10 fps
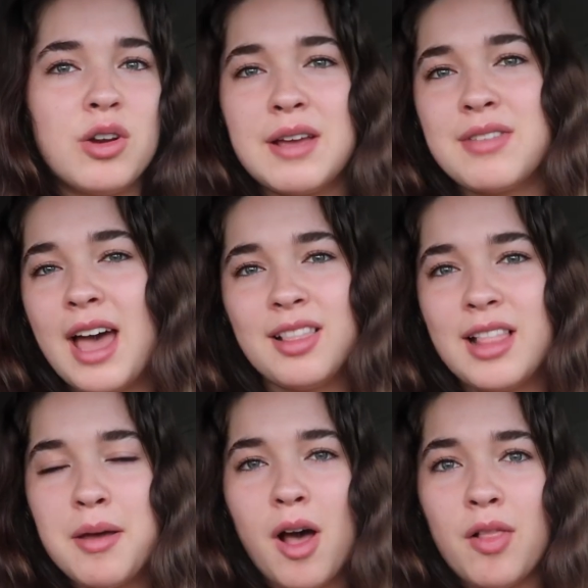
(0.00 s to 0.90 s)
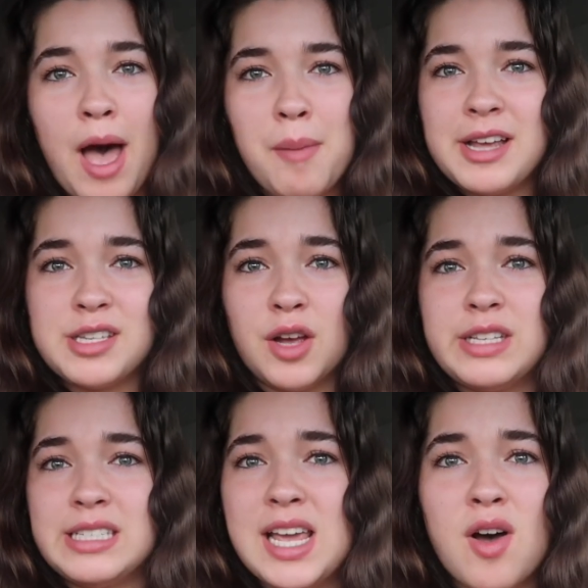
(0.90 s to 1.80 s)
Or give that, allow myself
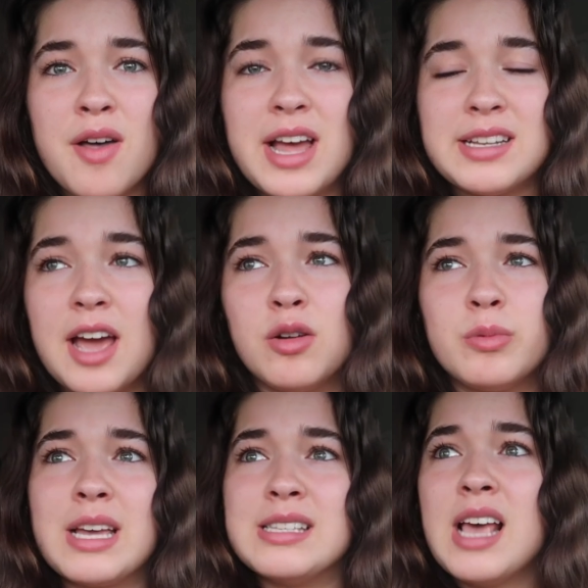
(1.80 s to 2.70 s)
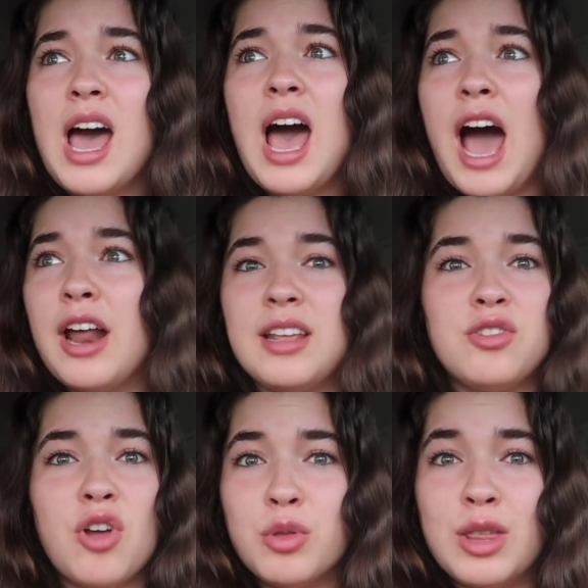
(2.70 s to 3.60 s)
to take on that title. Because I
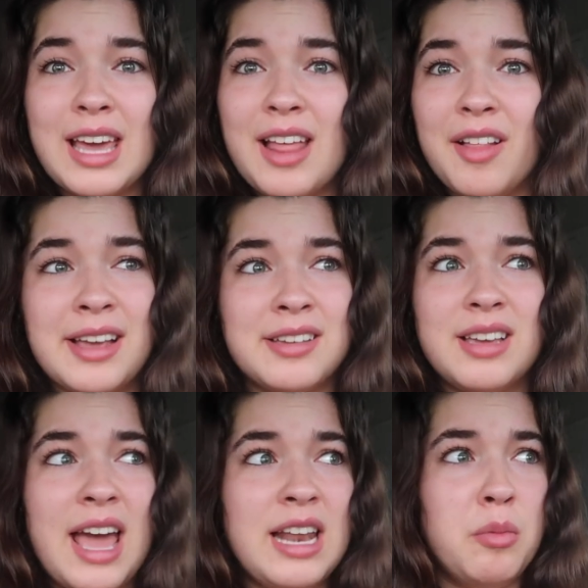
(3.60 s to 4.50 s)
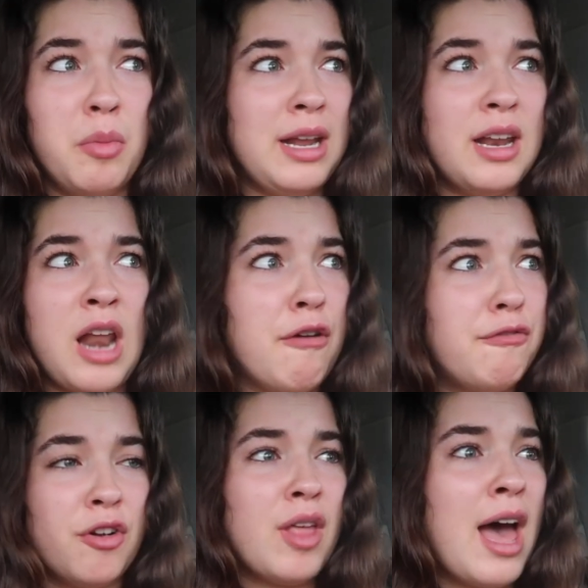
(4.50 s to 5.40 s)
don't think I like anybody enough
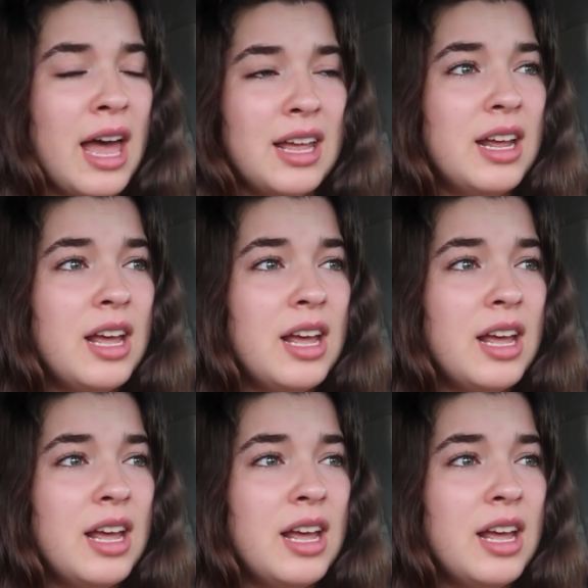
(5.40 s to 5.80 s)
for that.